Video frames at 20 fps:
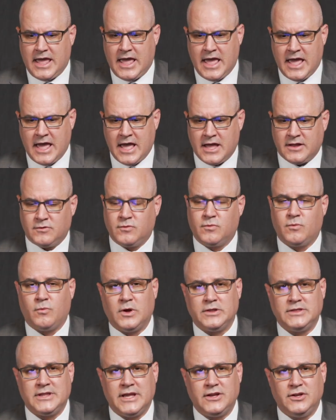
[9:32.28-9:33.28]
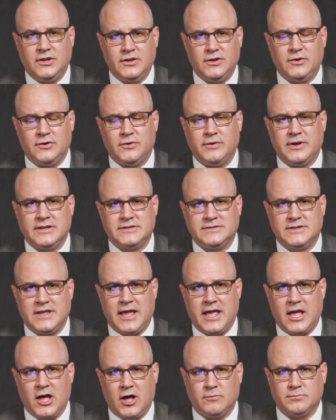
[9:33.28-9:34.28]
And what they do is
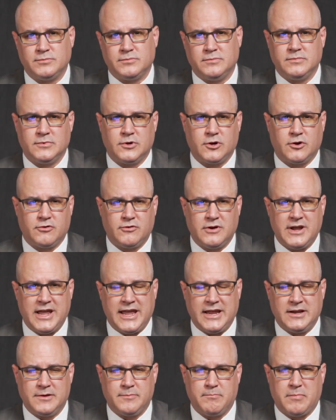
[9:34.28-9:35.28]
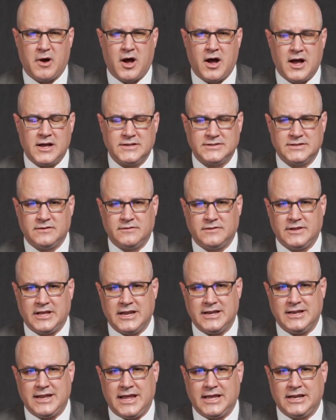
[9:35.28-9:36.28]
they help create positively
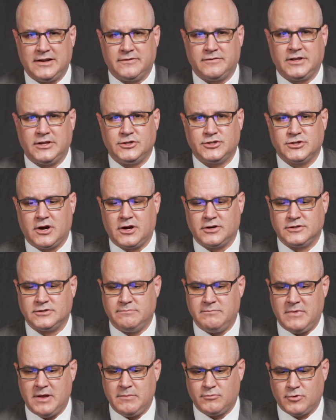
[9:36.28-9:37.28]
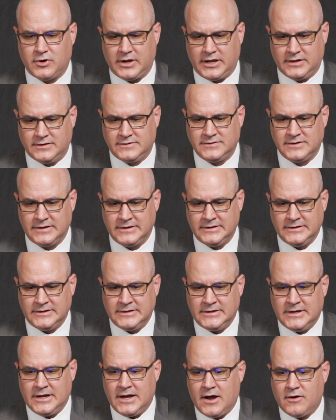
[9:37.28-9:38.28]
and negatively charged memories
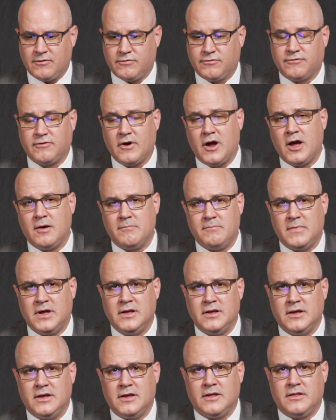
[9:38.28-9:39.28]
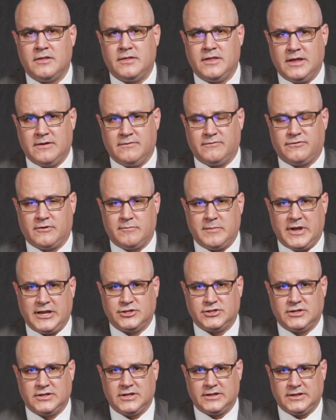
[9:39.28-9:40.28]
from the
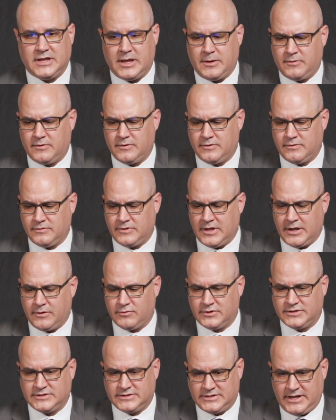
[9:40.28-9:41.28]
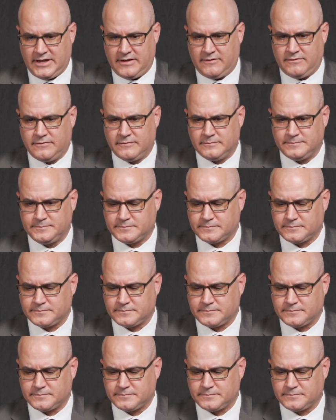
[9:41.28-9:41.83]
information that they receive.